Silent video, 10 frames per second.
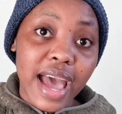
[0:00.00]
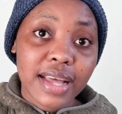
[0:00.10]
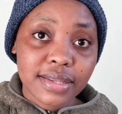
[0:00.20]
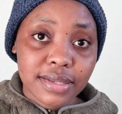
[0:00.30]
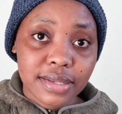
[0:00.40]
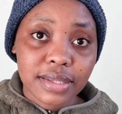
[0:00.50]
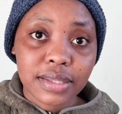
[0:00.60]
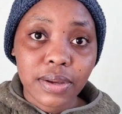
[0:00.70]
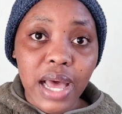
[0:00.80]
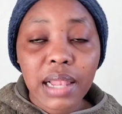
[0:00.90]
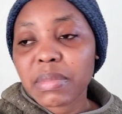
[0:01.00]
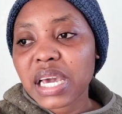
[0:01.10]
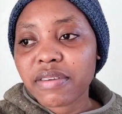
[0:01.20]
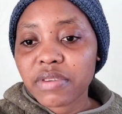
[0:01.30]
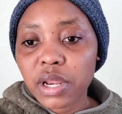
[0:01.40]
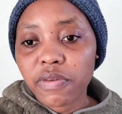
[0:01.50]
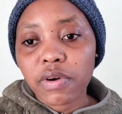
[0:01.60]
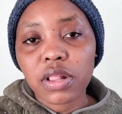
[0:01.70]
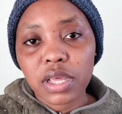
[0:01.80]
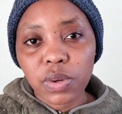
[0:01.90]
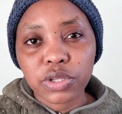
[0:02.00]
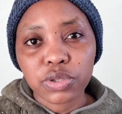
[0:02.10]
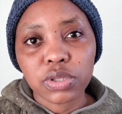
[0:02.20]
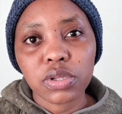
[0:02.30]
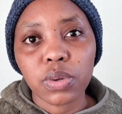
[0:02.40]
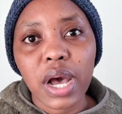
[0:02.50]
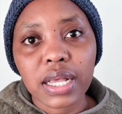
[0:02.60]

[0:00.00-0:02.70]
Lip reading: the answers. So I'll make a video of all the questions you